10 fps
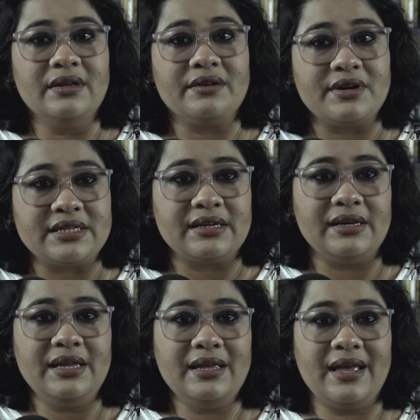
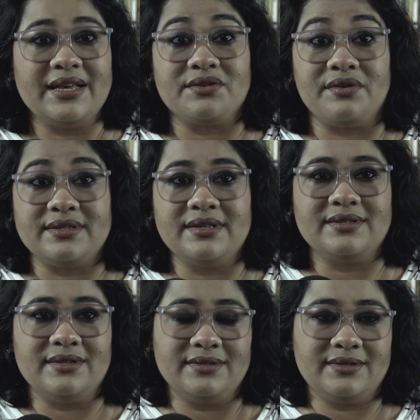critically as
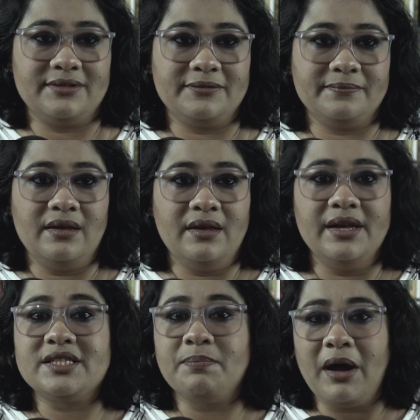resistance.
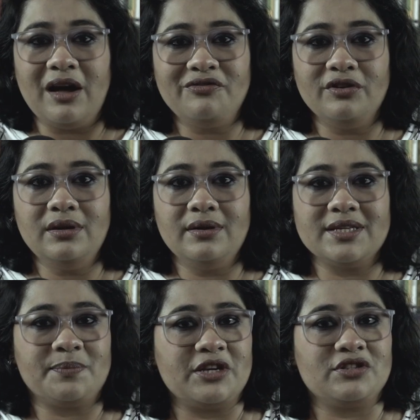It's powerful,
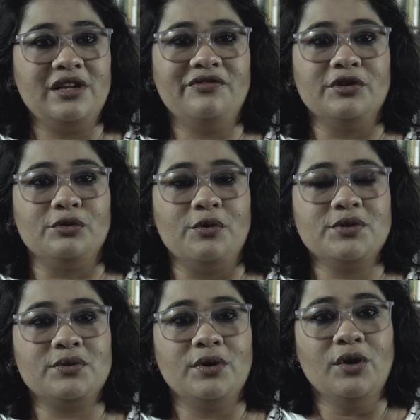especially for
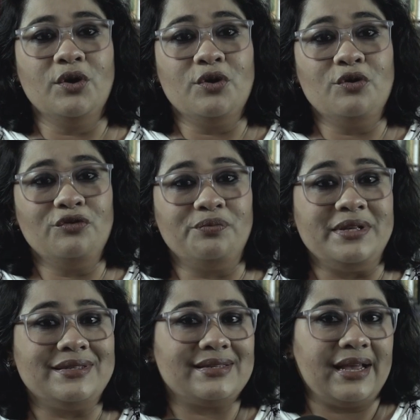those who've
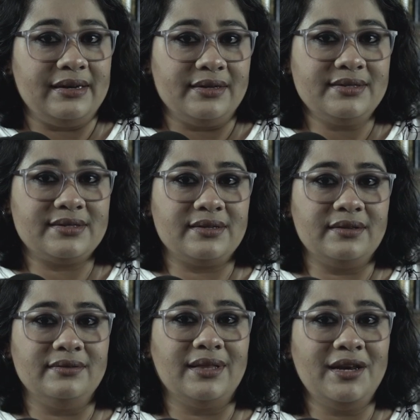been silenced,
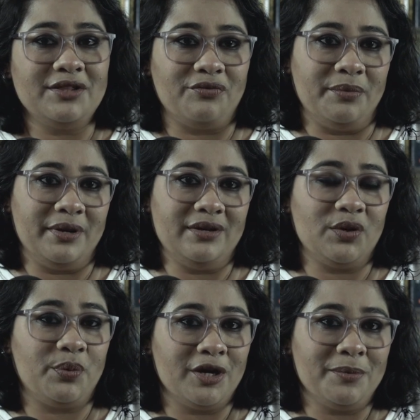Dalit women,
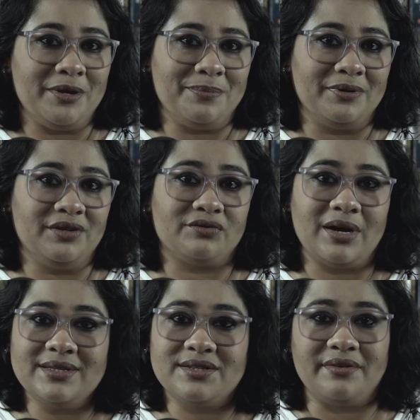queer people,
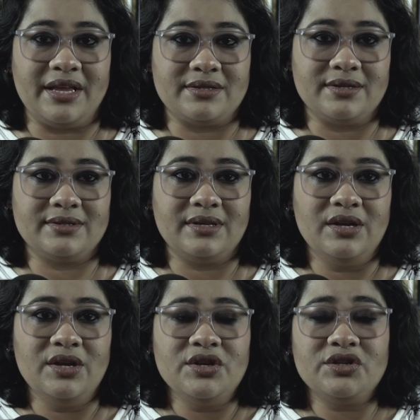trans creators.
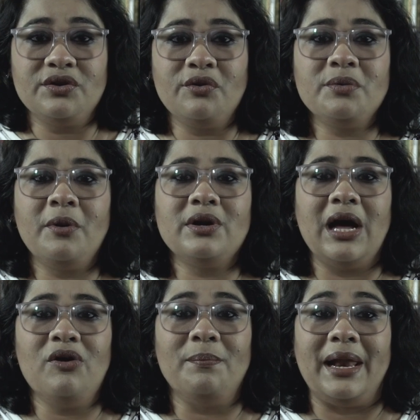She wrote about
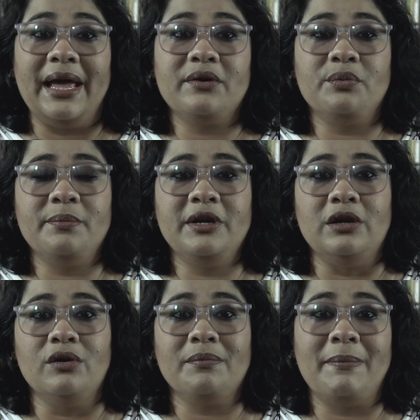how black women
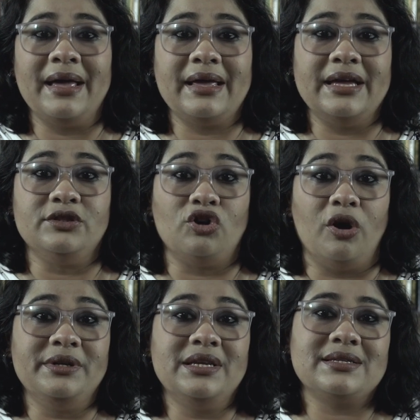look back at
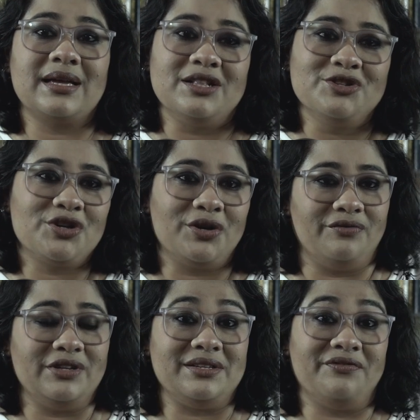dominant culture
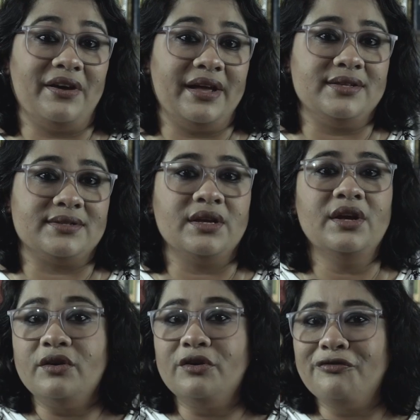with defiance,
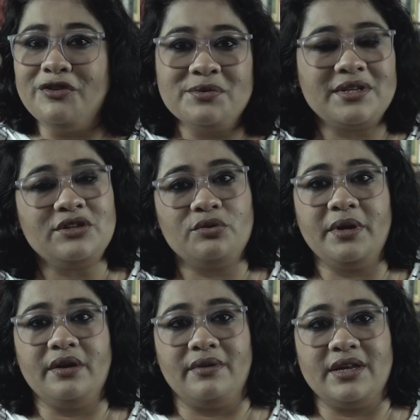refusing to
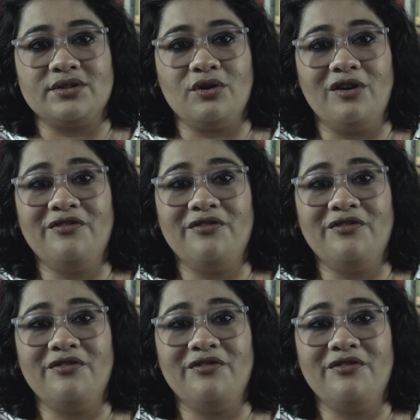be erased or